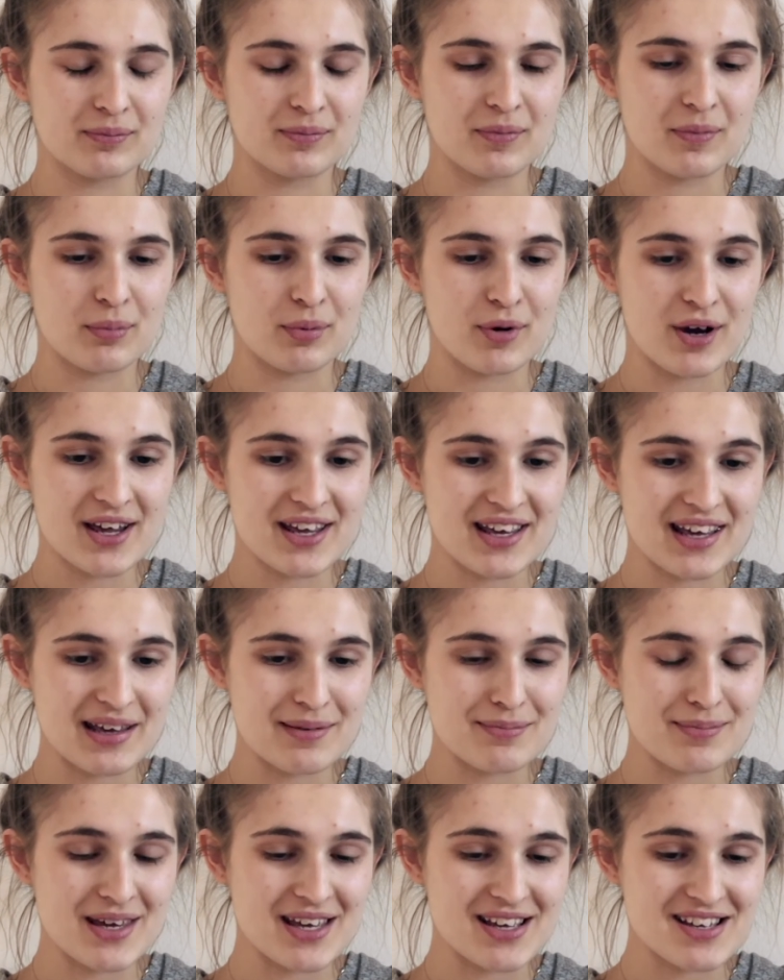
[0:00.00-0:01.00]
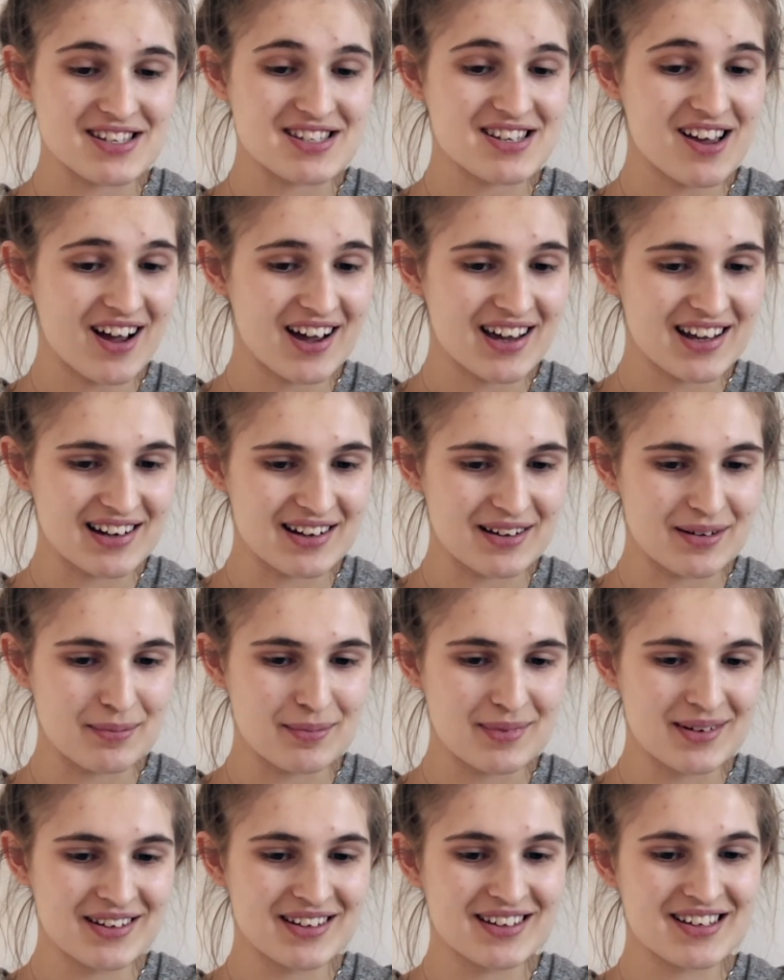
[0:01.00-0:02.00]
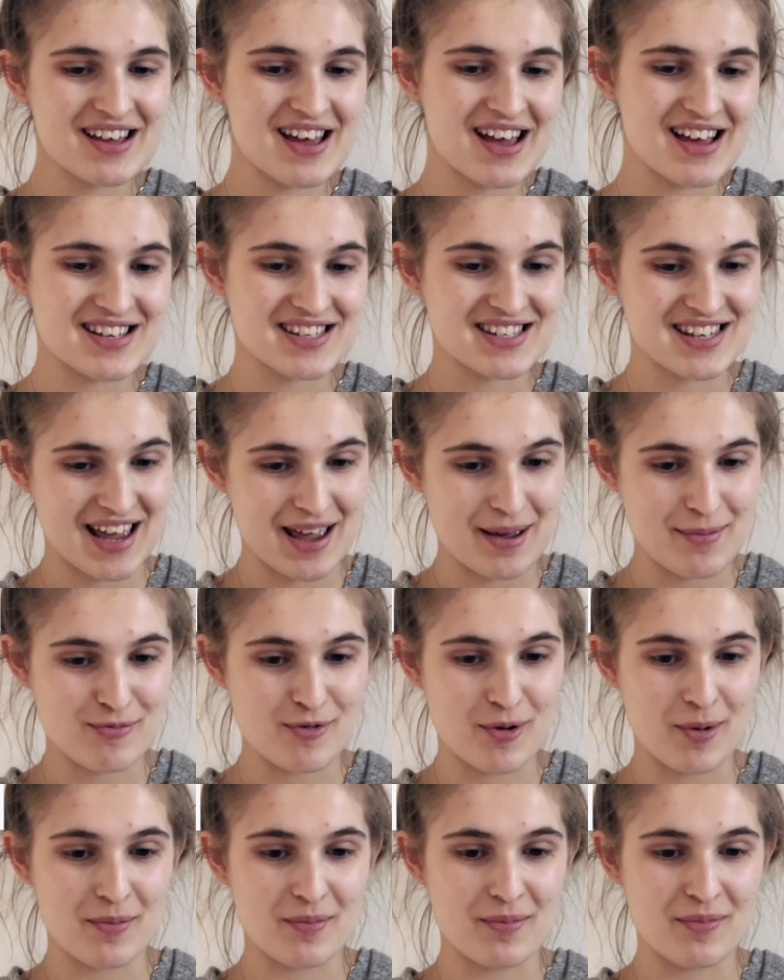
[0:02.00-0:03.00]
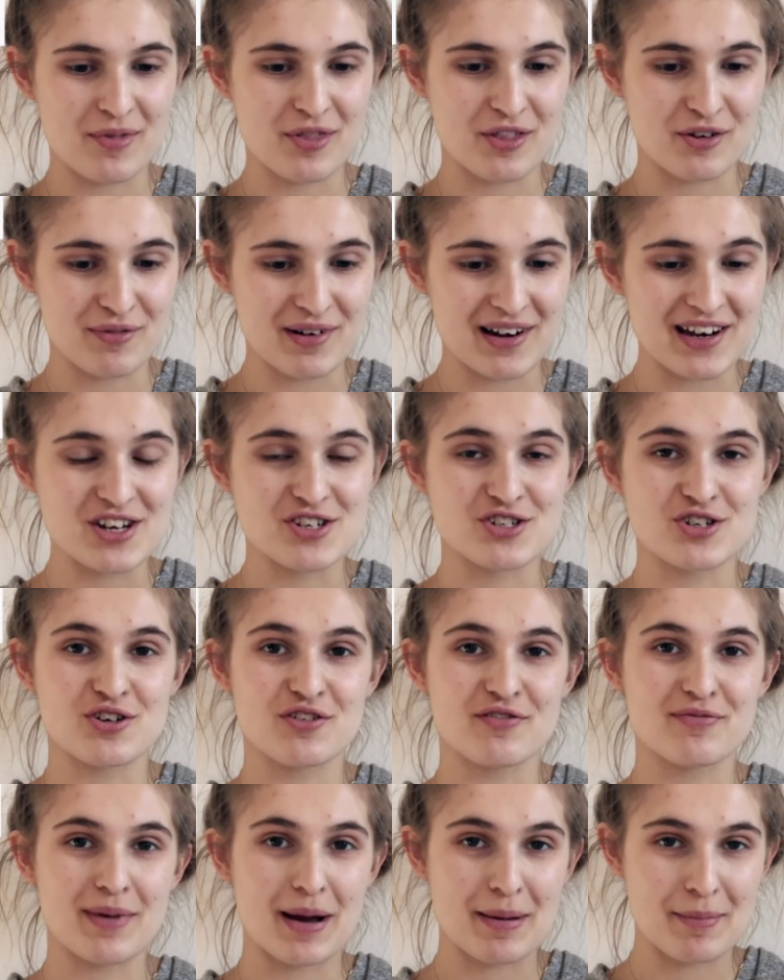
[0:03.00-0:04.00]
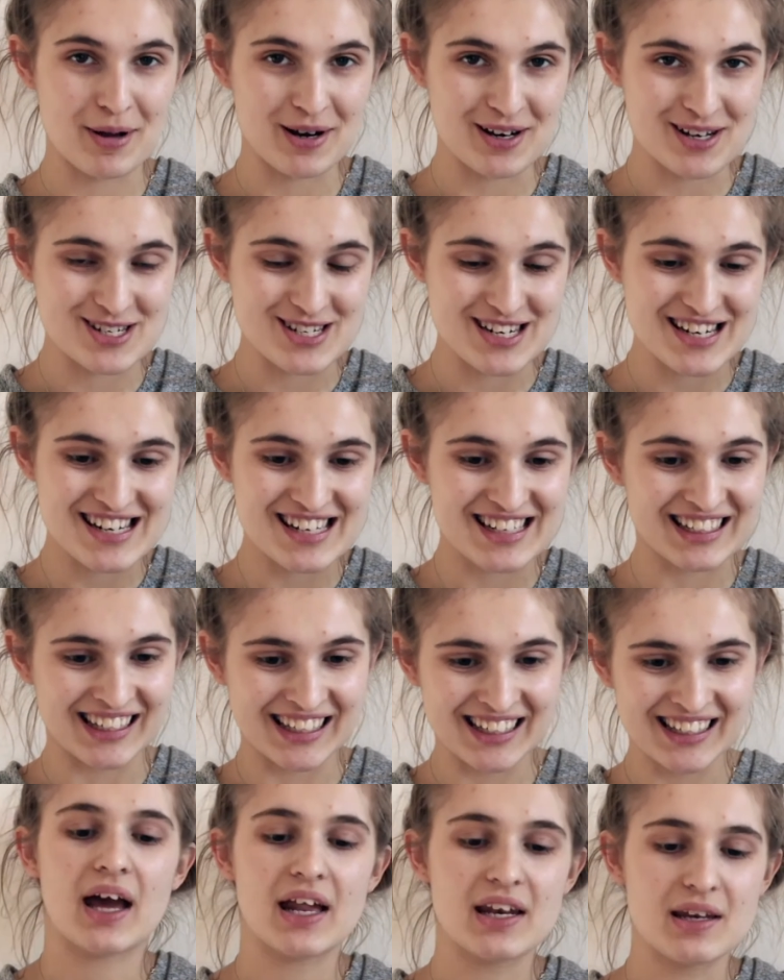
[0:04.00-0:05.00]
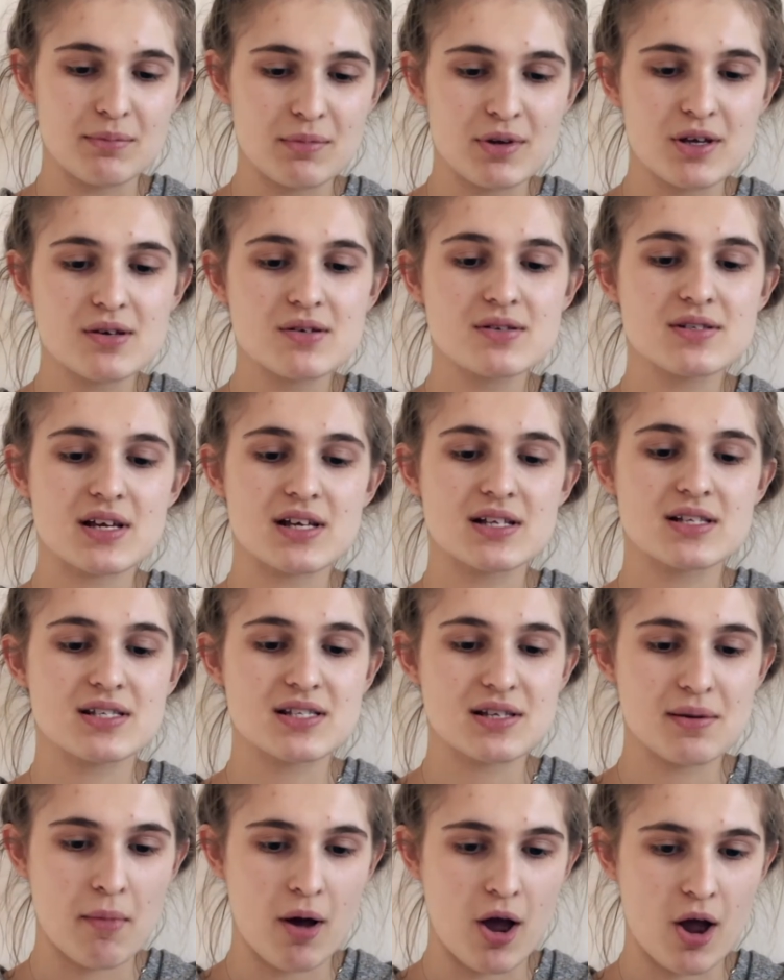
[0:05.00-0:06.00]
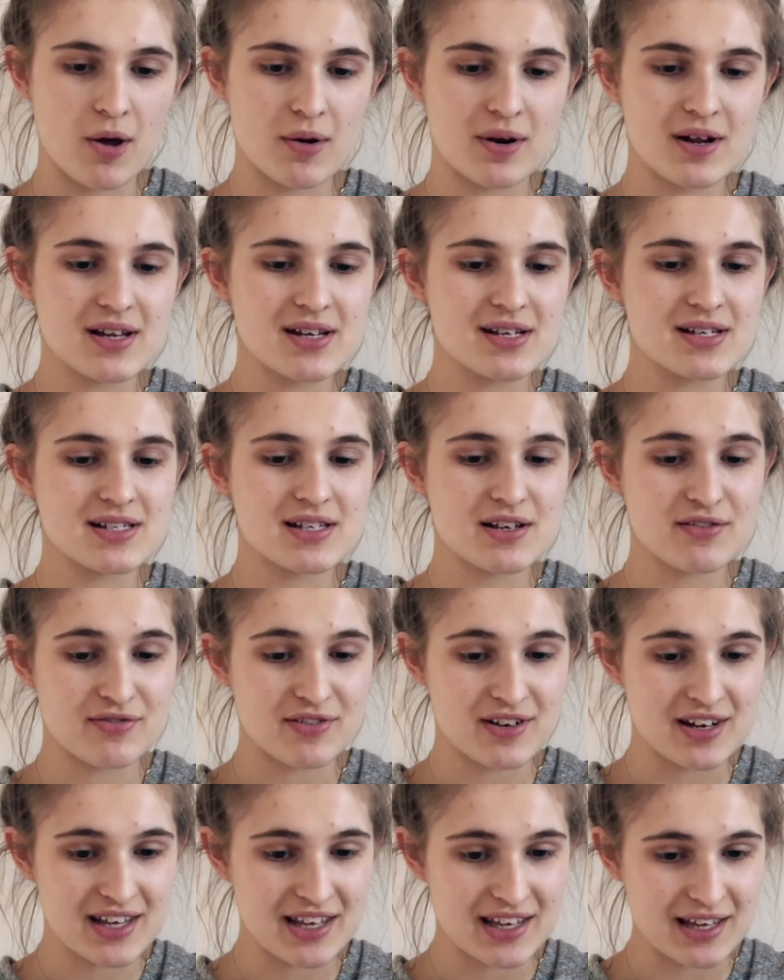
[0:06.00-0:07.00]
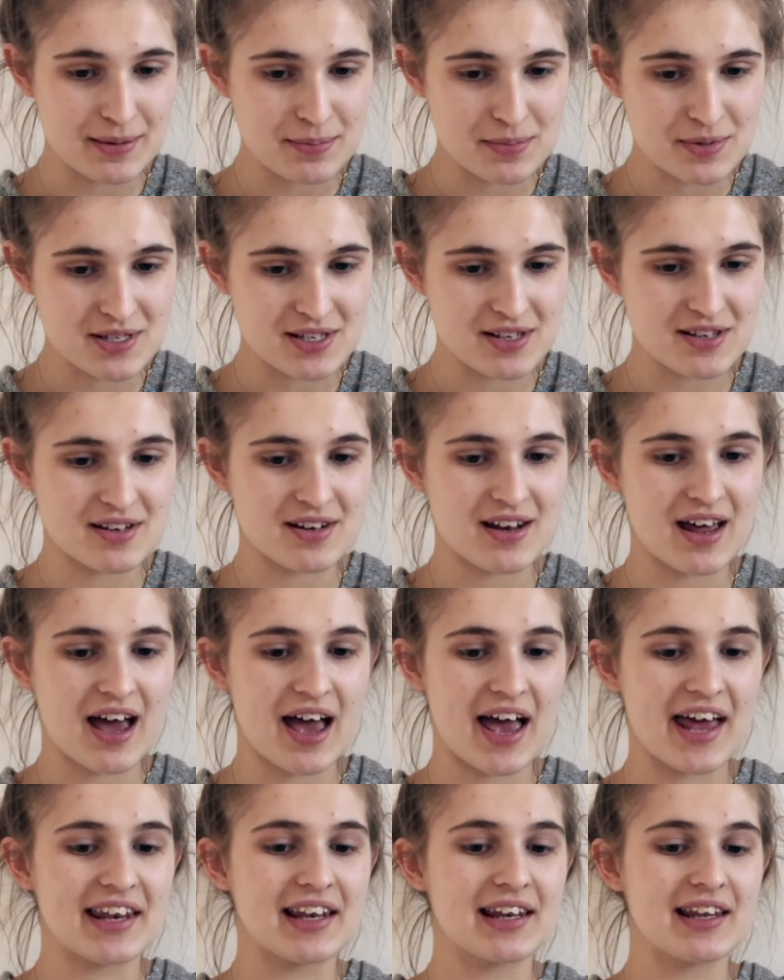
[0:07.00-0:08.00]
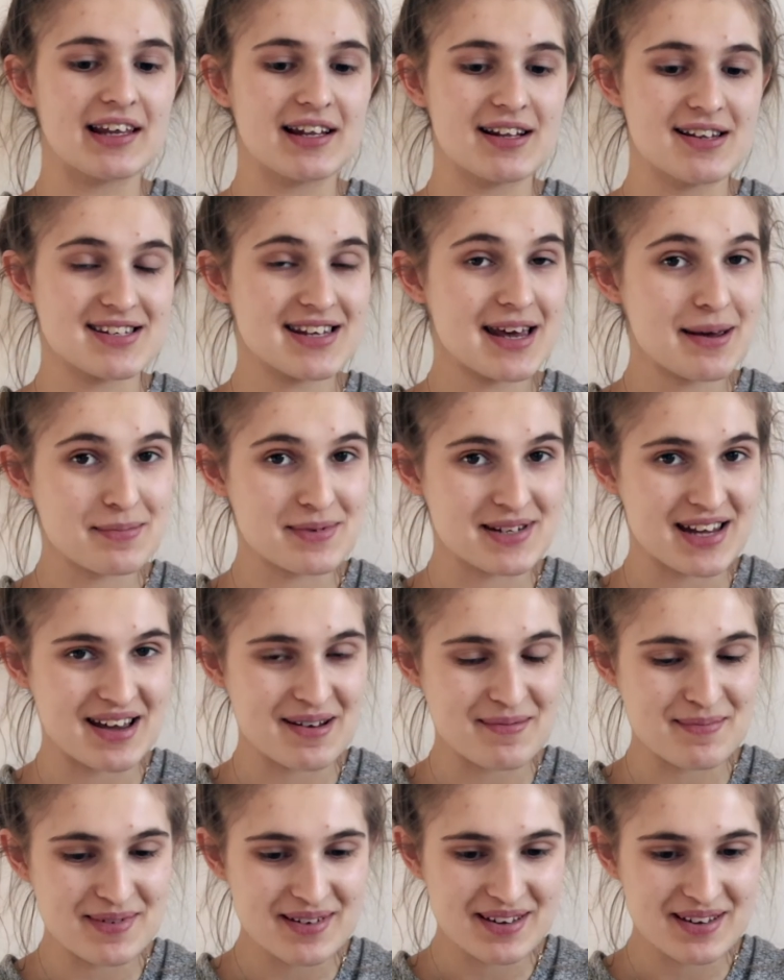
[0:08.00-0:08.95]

Breaking Me Asylum, Escape from the Religion of Mimology. Candy Muse and Simone, Tiffany Gibson and Lil Deb Deb,